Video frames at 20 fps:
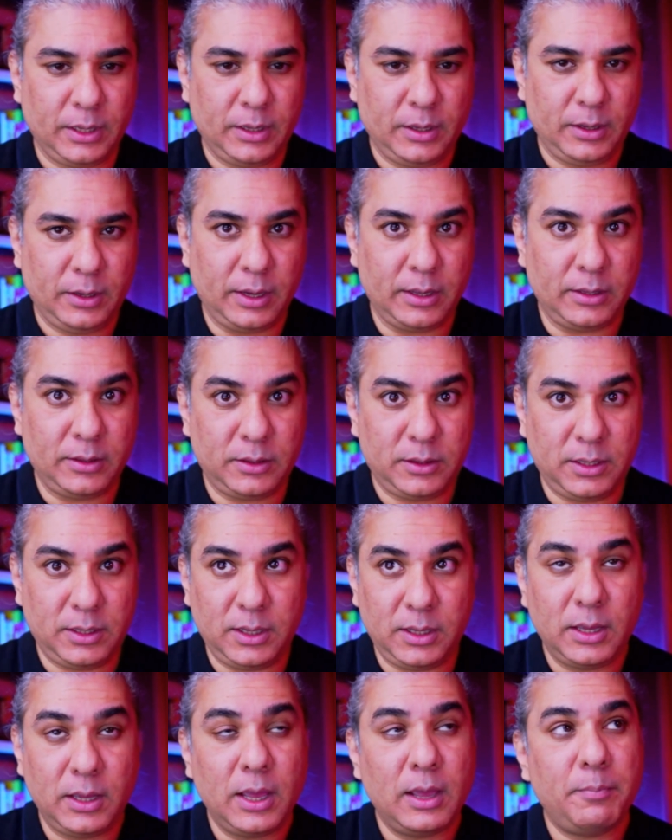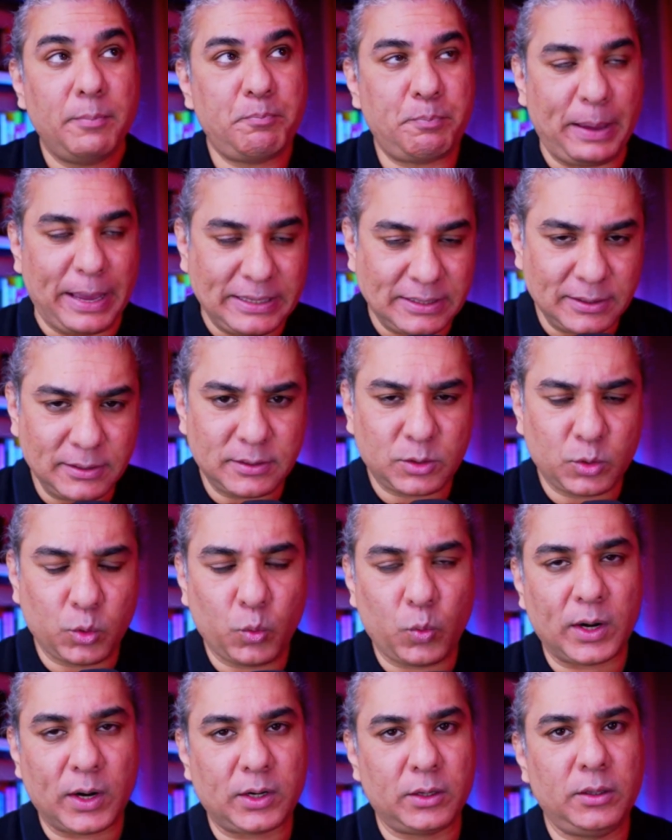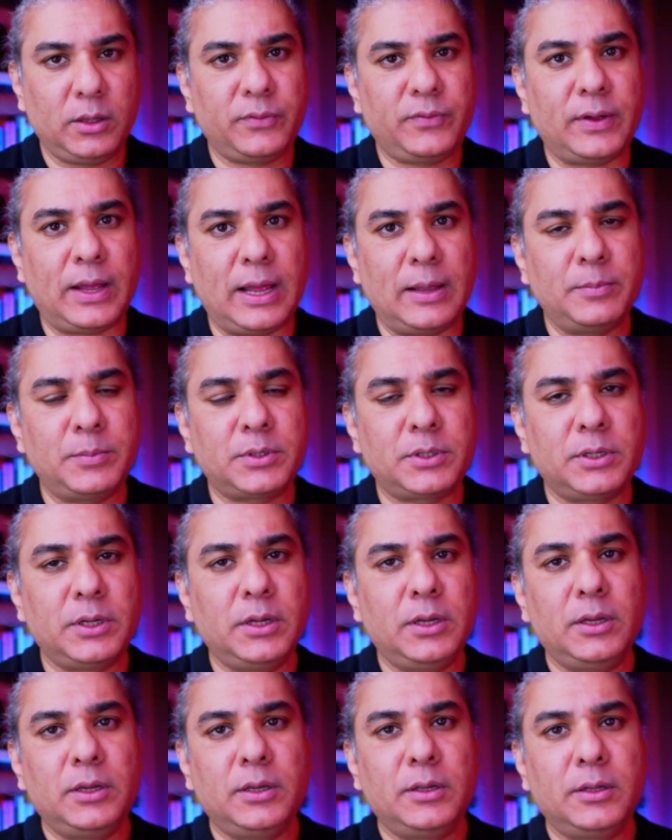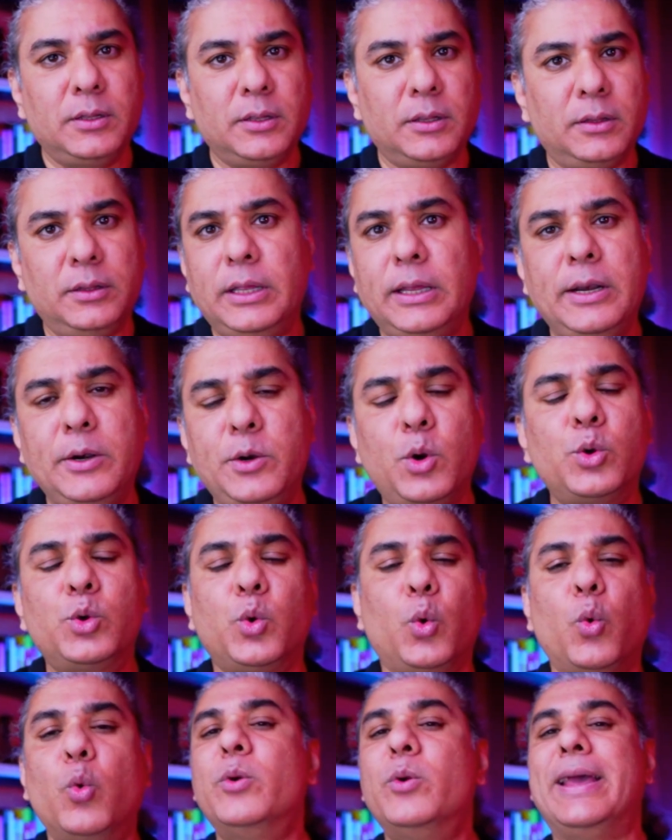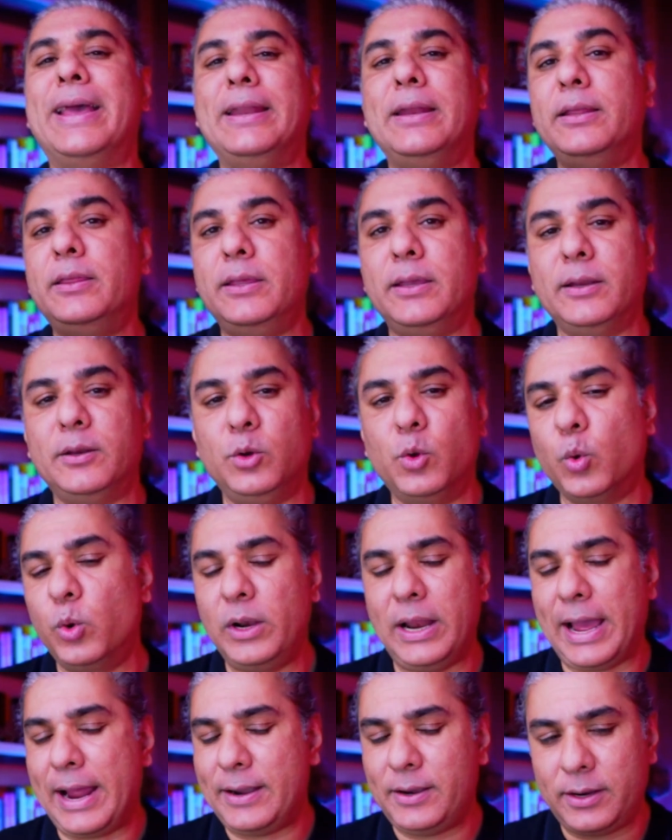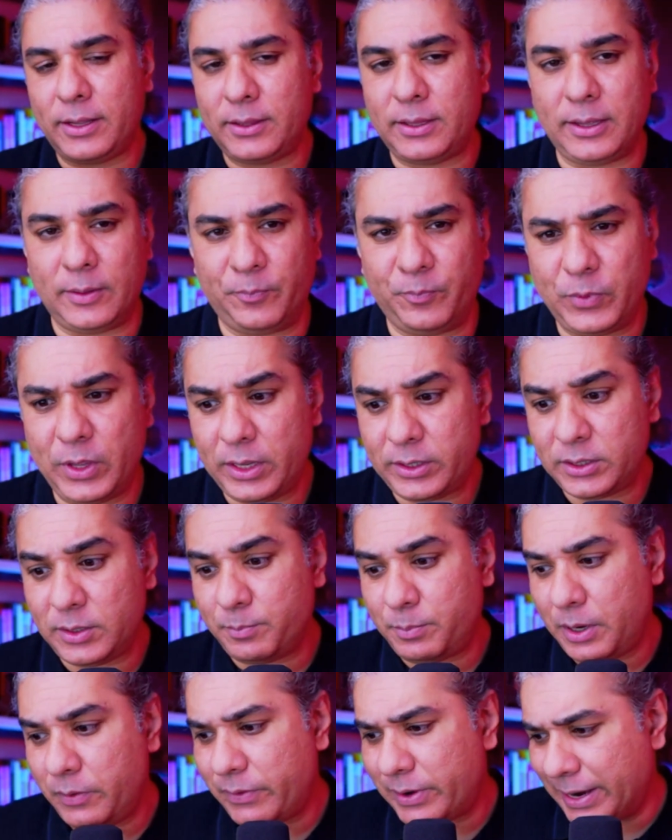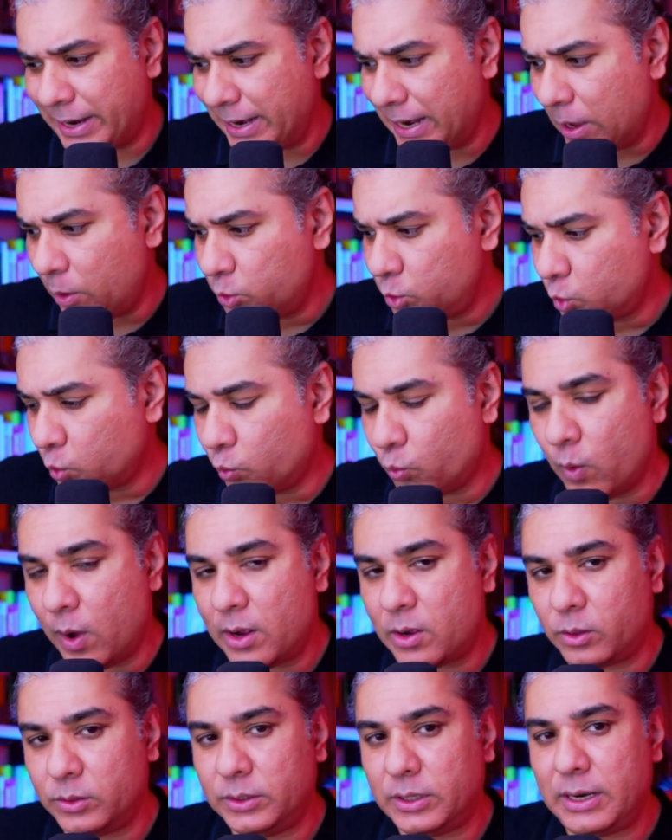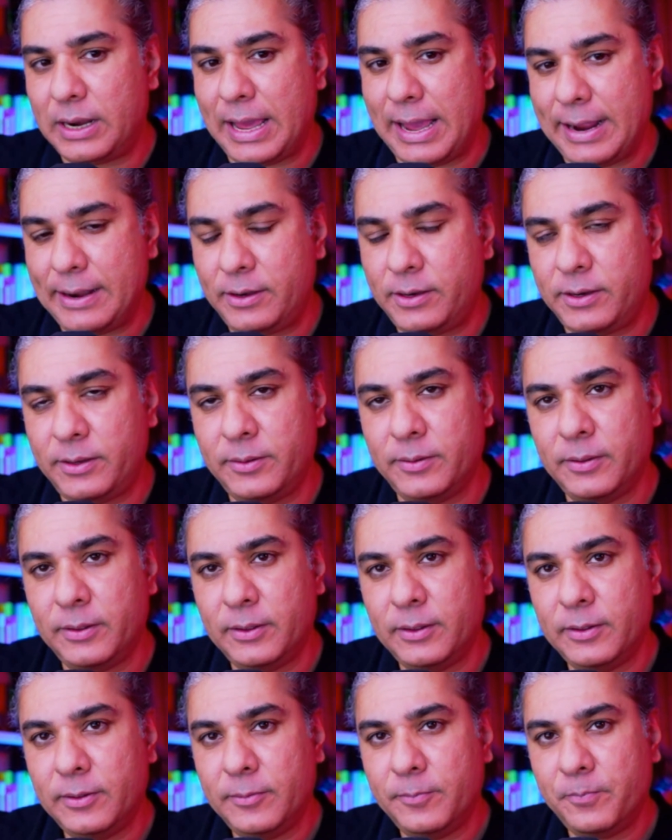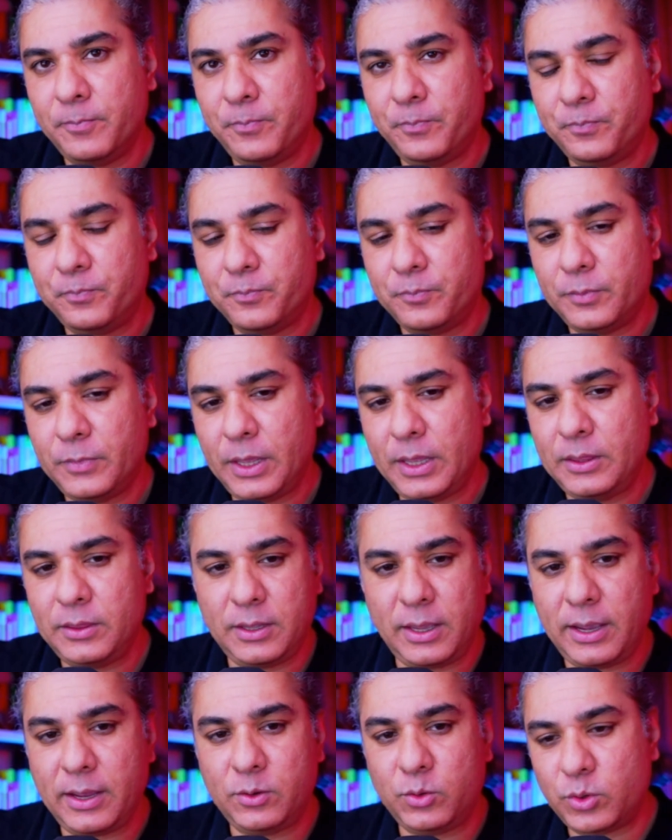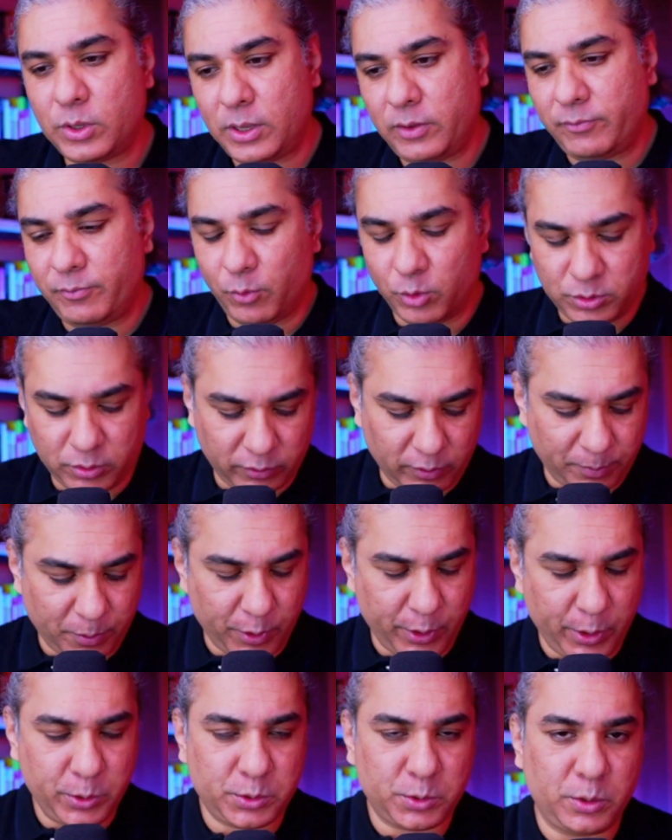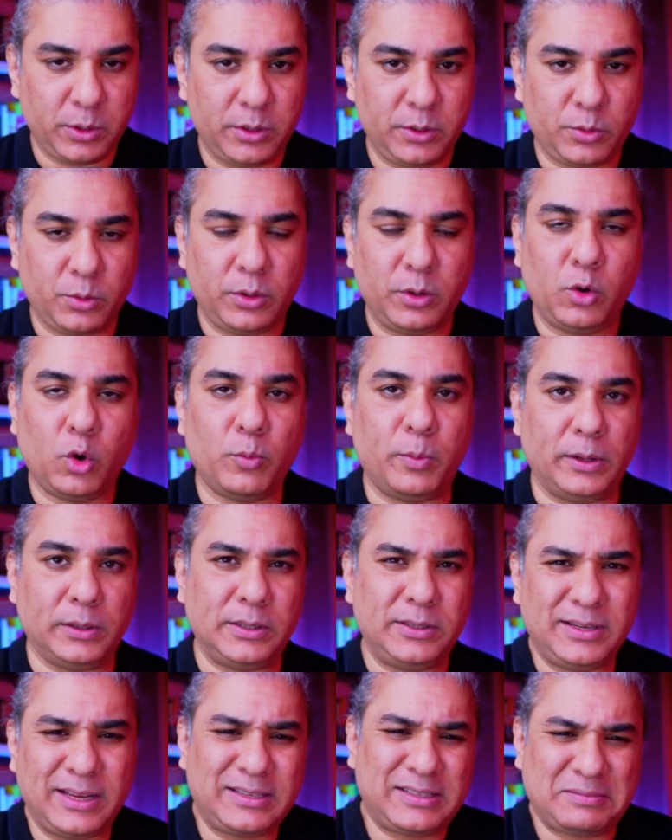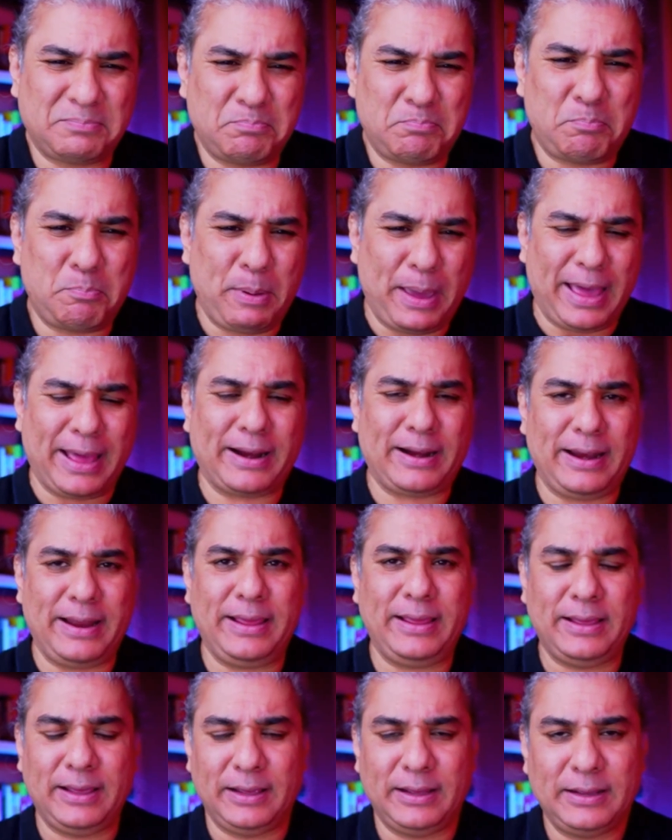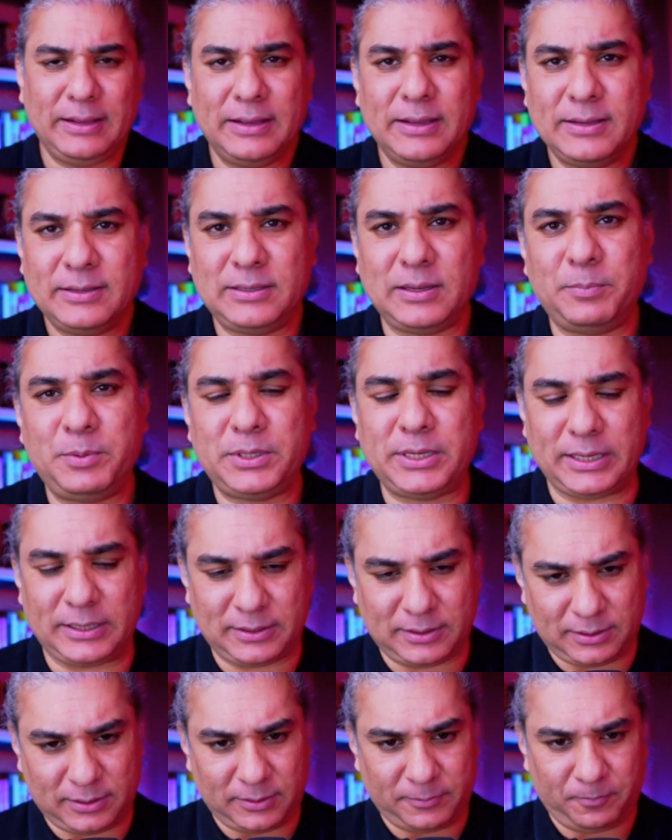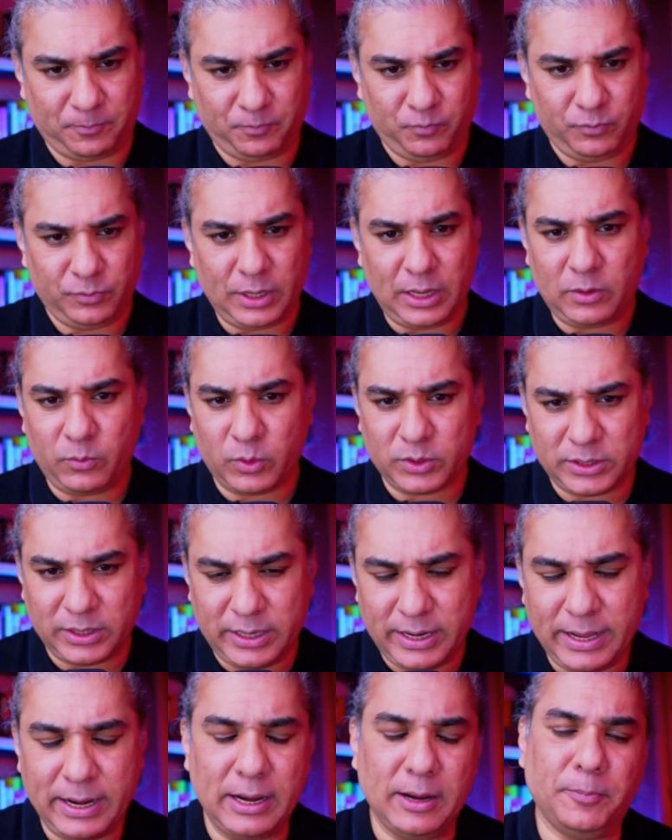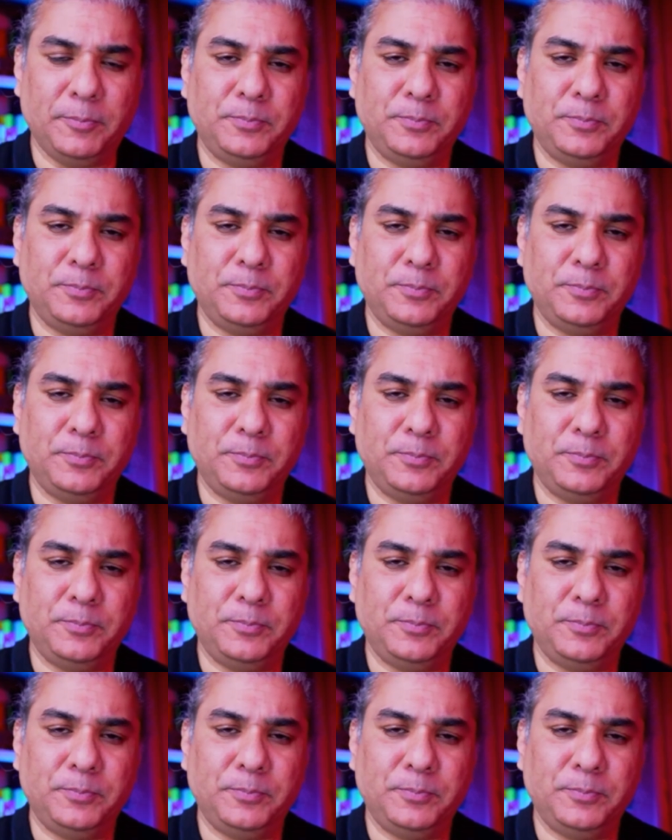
And the peasants who worked in the farms, they did not own anything. No land, nothing. They simply were allowed to work on the land, and they had to give most of the produce to the, to the nobles and just barely subsist. That was the deal.